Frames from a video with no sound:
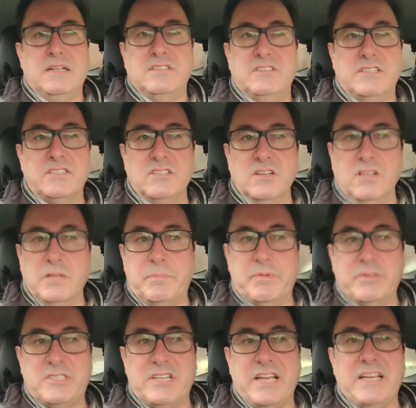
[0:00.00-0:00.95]
So it's not the
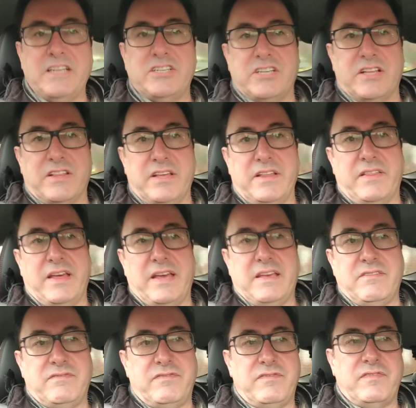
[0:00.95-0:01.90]
procedure that
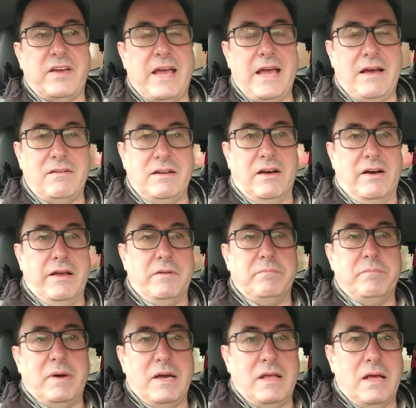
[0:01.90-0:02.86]
they've
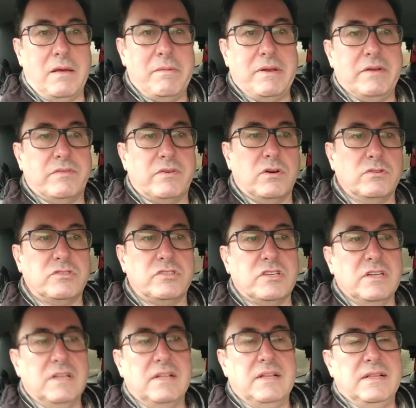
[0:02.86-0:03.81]
outlined. But I mean, of course,
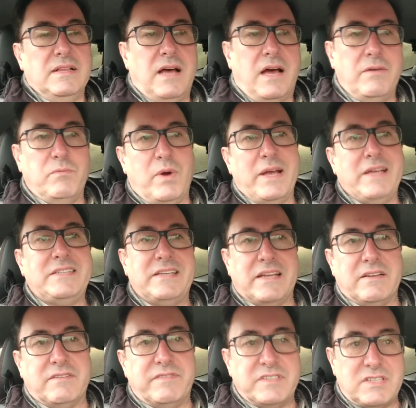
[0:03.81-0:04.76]
I'm
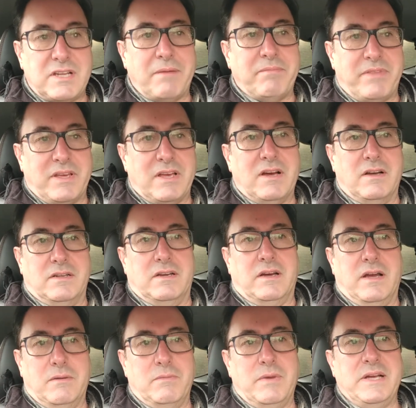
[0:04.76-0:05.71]
waiting for something, aren't
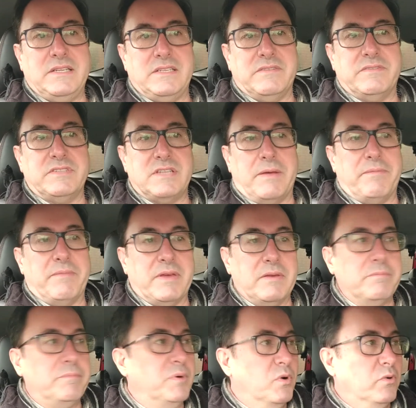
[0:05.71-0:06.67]
I? I'm waiting for something
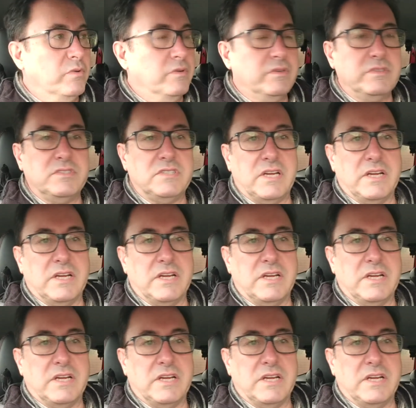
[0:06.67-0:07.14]
important.